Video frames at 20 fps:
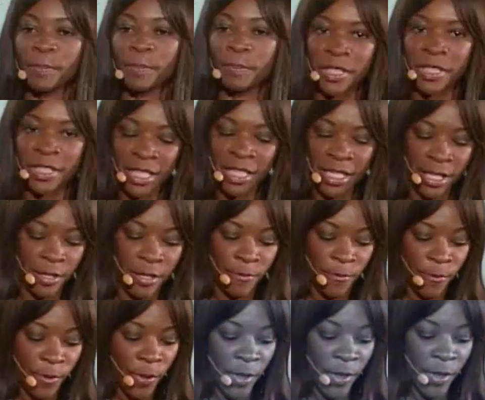
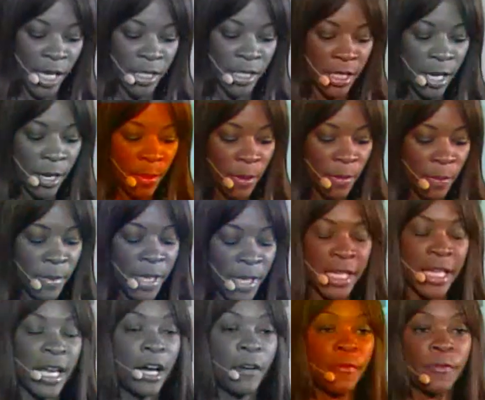believe that
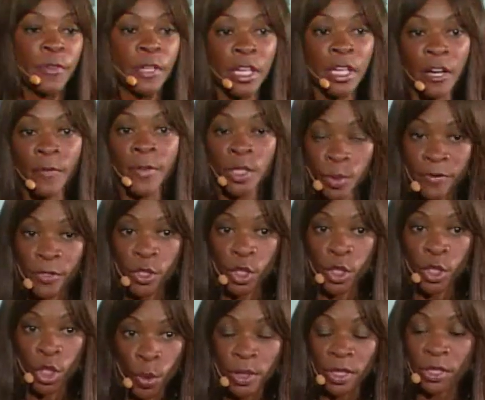many African governments will have
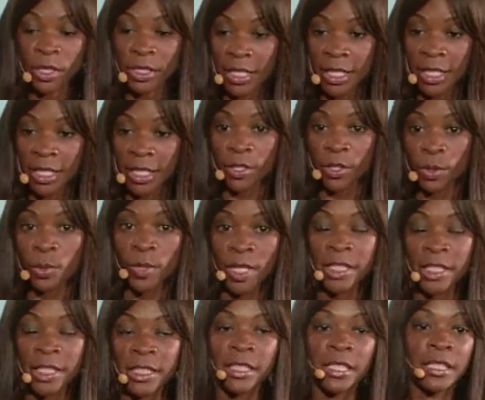chosen to take those
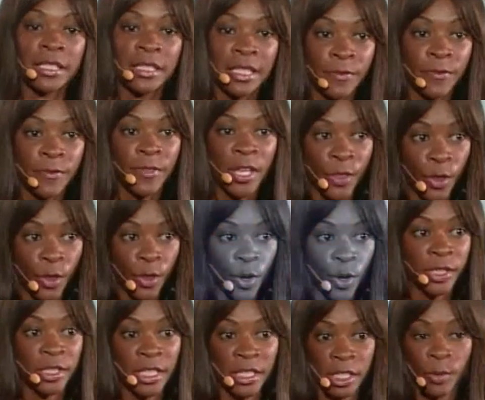ratings if they
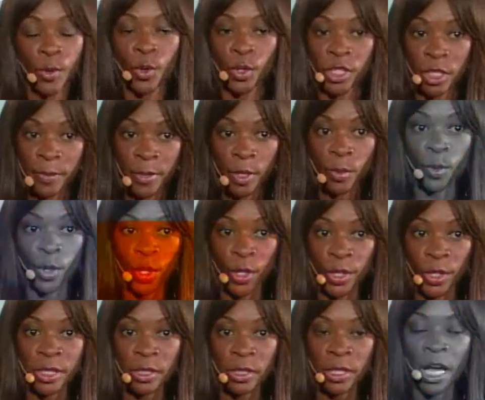thought that they were going to be
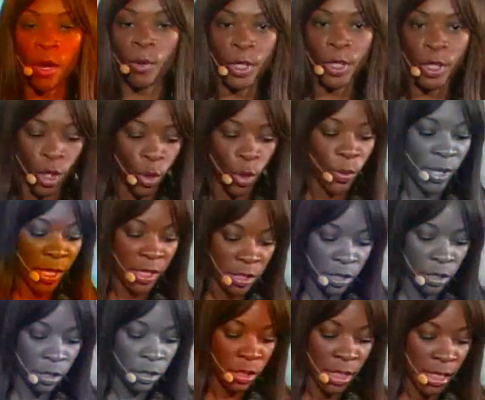worse. We know
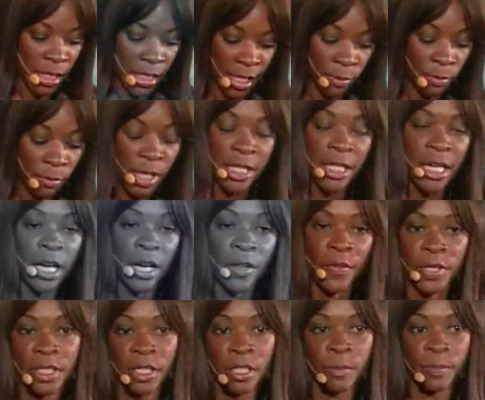that Turkey, like many
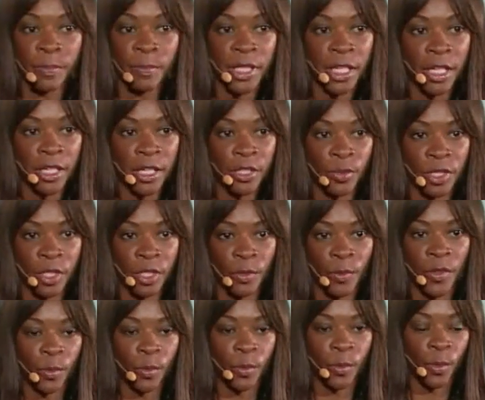other single B countries
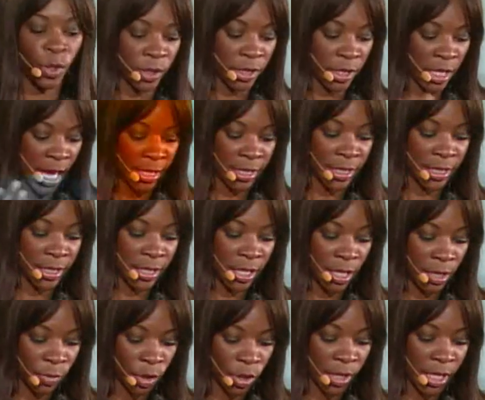around the world, has
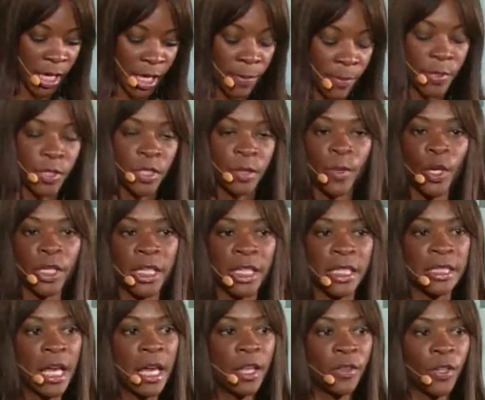come to the capital
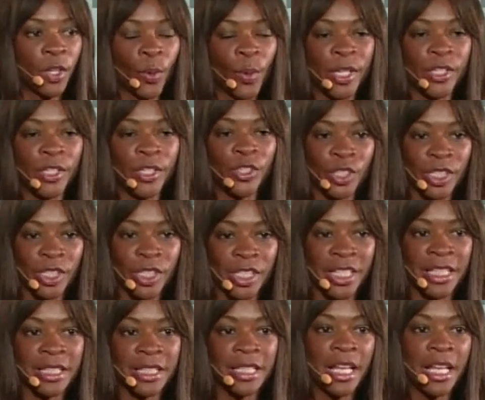markets. The question
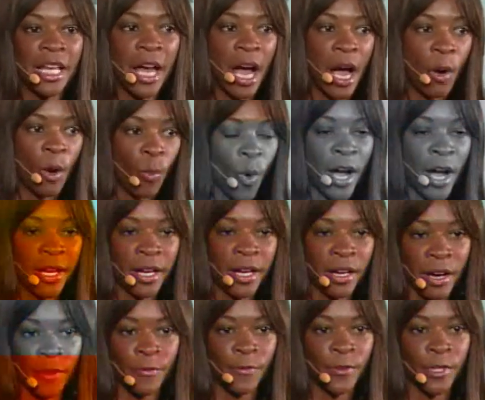is, why
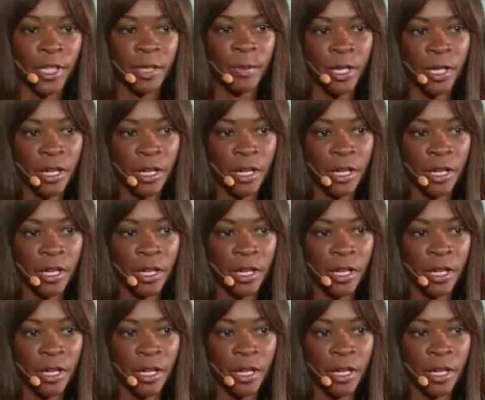are African